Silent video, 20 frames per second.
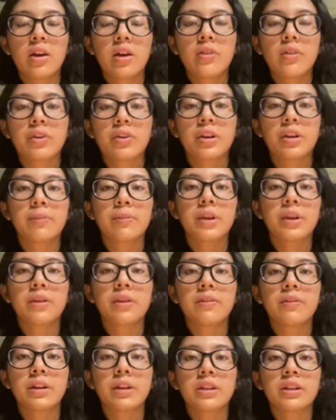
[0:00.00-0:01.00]
For the
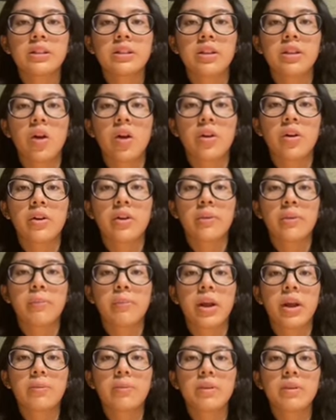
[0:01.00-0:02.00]
benefits, longer
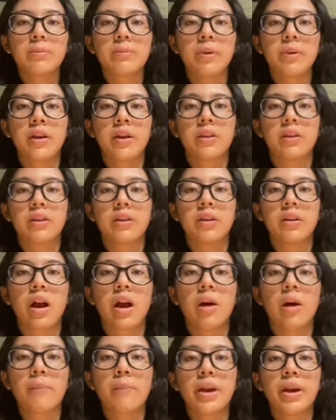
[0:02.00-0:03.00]
repayment period
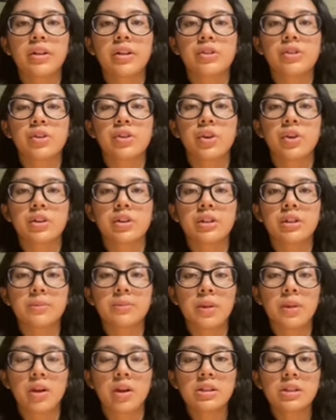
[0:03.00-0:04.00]
compared to
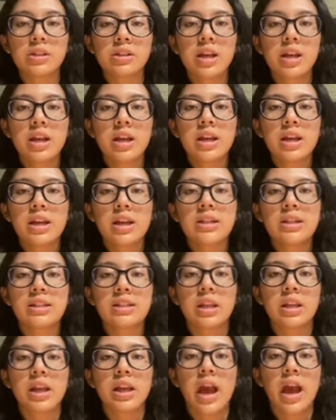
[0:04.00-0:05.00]
short-term loans,
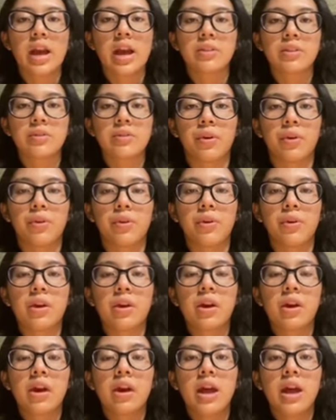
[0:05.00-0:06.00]
easing cash flow,
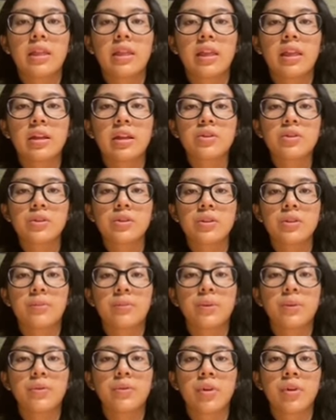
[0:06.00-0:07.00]
and then
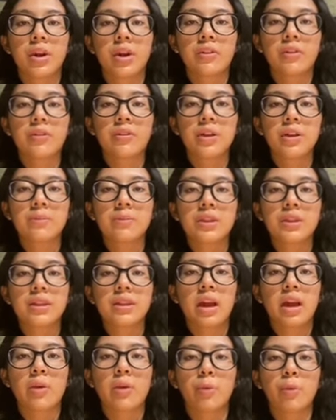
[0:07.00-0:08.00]
suitable for
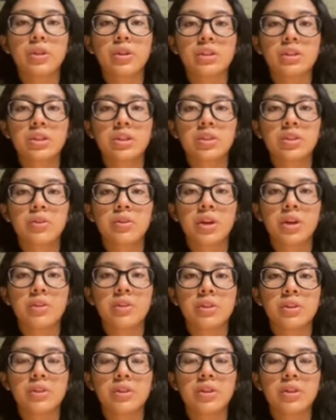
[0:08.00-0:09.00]
investment that will generate
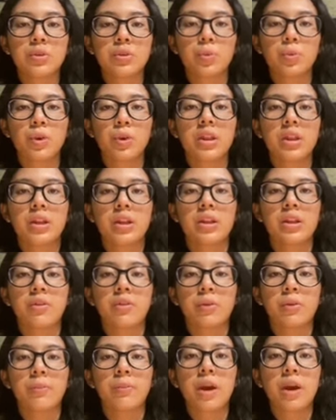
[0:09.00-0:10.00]
returns within the
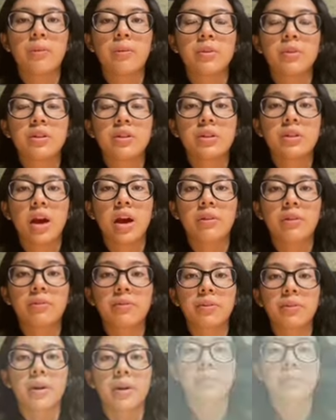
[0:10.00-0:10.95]
repayment time frame.